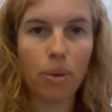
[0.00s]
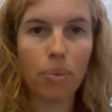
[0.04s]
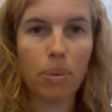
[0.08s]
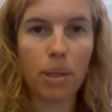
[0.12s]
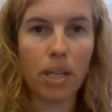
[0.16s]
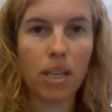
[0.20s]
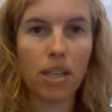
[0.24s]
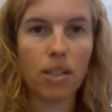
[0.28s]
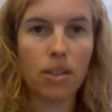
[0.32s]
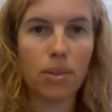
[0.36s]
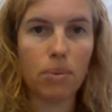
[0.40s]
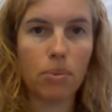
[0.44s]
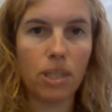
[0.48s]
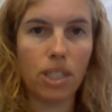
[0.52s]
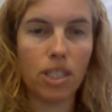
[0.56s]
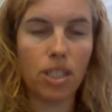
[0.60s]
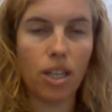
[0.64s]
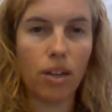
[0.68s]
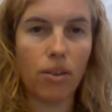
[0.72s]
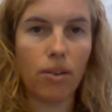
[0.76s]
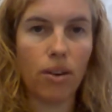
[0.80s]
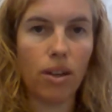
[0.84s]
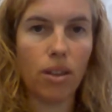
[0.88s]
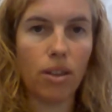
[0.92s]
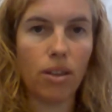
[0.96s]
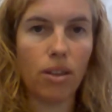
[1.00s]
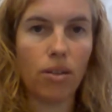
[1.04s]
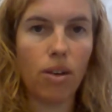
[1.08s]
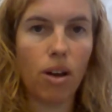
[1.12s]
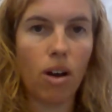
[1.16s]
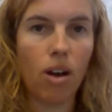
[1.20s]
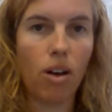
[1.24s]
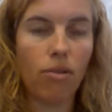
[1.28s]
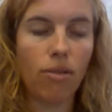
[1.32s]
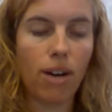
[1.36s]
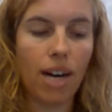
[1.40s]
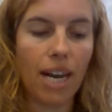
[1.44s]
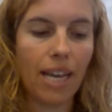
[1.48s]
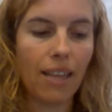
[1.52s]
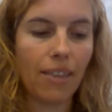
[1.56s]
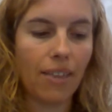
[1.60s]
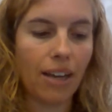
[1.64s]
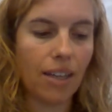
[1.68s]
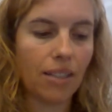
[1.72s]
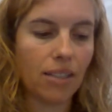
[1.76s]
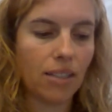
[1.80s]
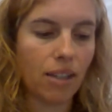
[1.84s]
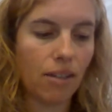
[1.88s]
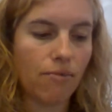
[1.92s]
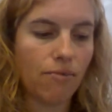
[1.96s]
because you can't relate
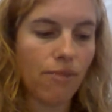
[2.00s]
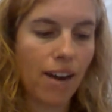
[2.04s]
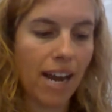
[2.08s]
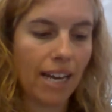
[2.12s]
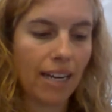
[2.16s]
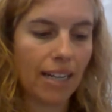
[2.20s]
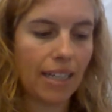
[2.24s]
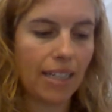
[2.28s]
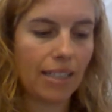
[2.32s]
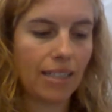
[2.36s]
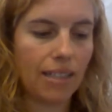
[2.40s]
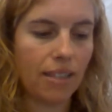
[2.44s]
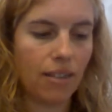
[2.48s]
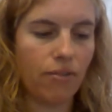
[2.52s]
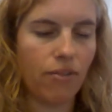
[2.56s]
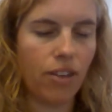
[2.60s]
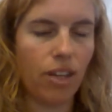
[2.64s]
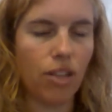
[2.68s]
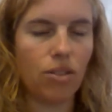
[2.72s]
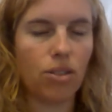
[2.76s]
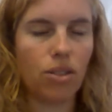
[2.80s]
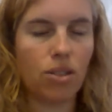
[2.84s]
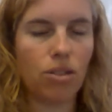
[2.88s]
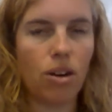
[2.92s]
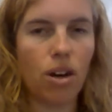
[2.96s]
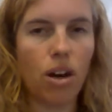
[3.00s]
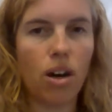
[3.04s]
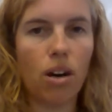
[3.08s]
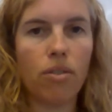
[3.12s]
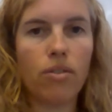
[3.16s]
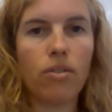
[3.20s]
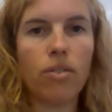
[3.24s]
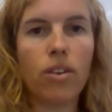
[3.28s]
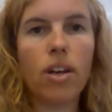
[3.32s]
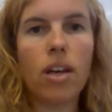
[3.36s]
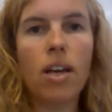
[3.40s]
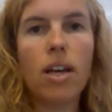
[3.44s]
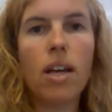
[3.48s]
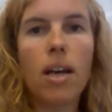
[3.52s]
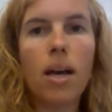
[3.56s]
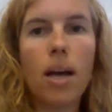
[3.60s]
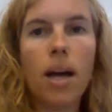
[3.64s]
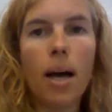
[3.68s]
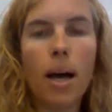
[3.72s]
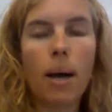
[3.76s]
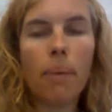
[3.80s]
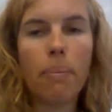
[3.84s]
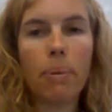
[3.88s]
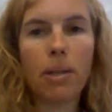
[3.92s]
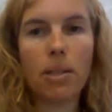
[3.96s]
that directly to the photograph
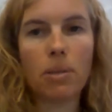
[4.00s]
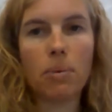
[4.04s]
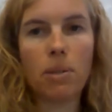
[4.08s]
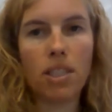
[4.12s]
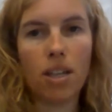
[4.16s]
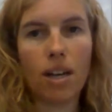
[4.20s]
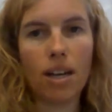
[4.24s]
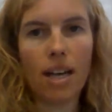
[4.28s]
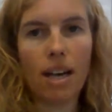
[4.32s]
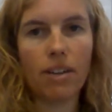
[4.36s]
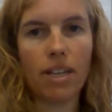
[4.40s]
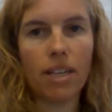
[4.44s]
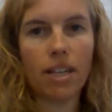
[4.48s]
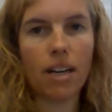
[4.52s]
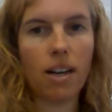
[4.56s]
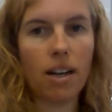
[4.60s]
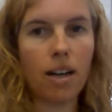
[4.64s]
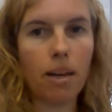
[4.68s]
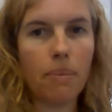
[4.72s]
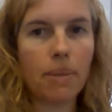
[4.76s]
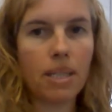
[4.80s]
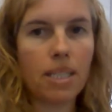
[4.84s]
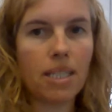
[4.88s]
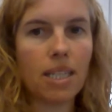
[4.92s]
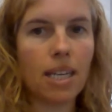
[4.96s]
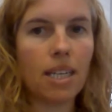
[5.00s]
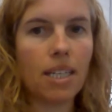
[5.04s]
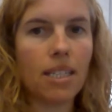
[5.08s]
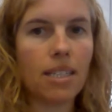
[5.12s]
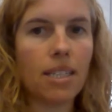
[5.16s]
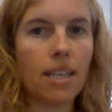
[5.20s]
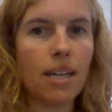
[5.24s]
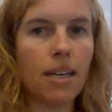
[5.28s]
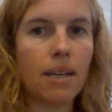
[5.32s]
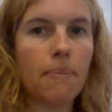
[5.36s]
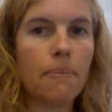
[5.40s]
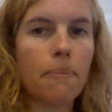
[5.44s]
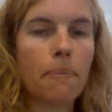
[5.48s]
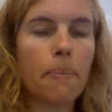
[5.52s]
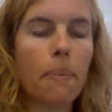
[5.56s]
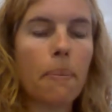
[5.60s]
because we don't have any climate data.